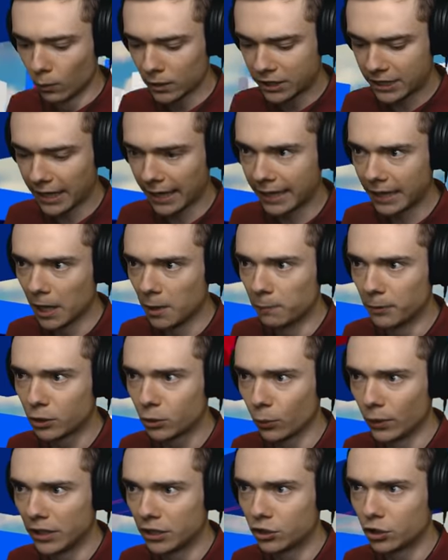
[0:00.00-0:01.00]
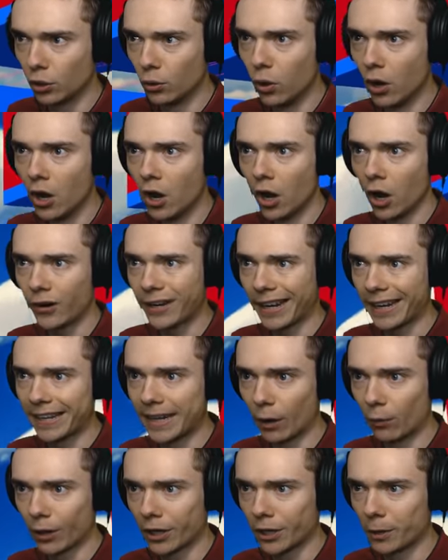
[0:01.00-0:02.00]
We're standing in between the two. Okay,
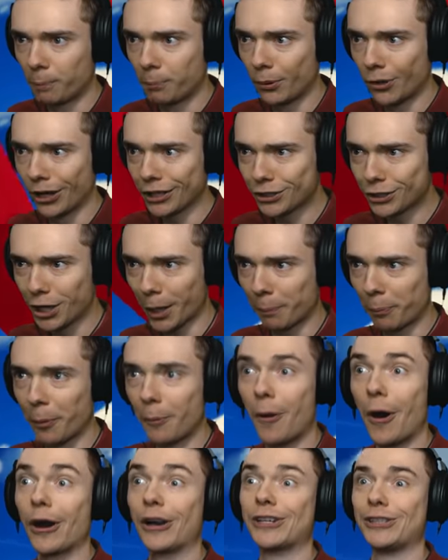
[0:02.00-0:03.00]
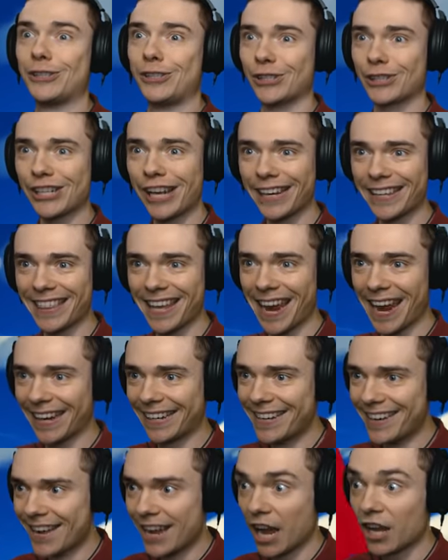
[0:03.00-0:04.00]
now we're going to put another checkpoint marker just like that.
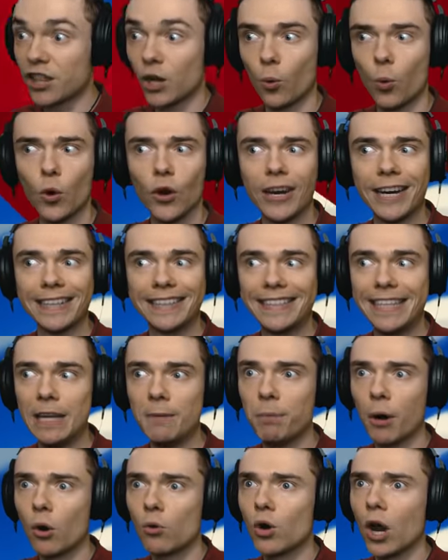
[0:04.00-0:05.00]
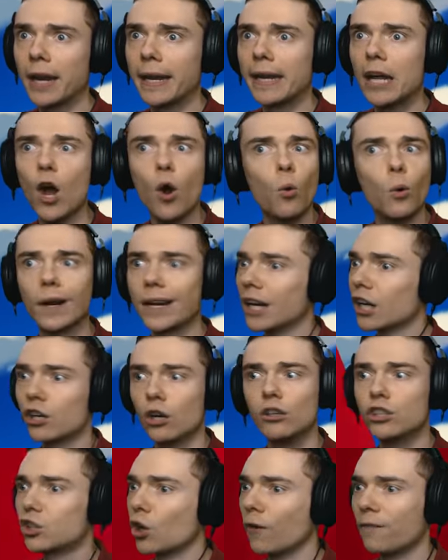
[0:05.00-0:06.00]
And then we're going to keep on running. We're going to
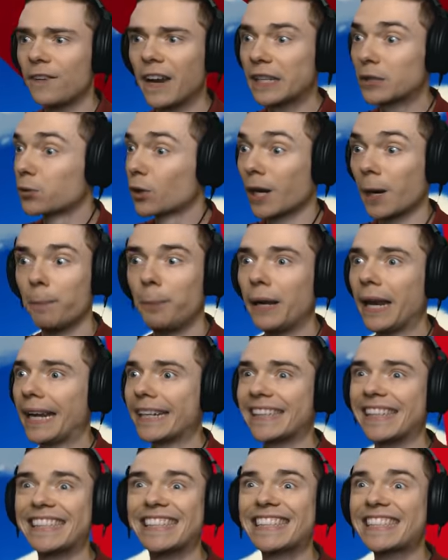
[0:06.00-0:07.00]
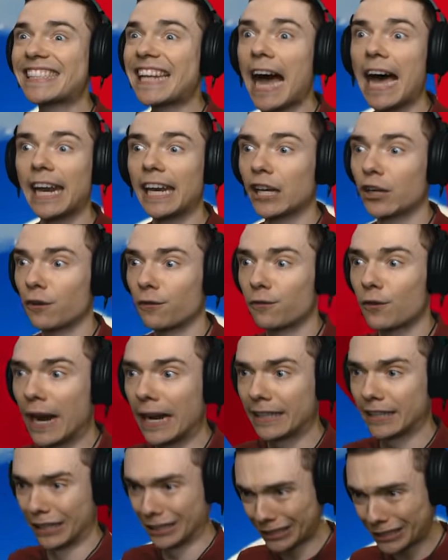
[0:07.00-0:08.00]
go so fast. We're going to be like the Sonic of
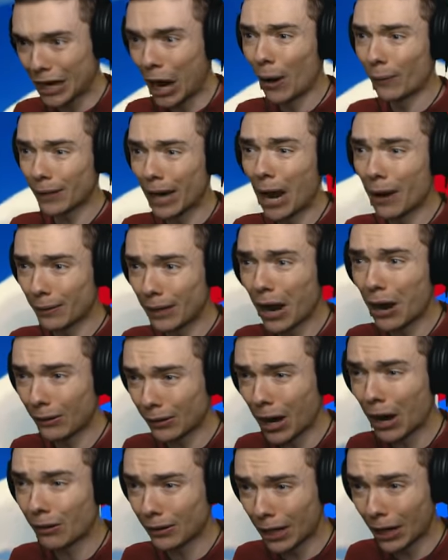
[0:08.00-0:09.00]
ragdolls. Go, go, go, go,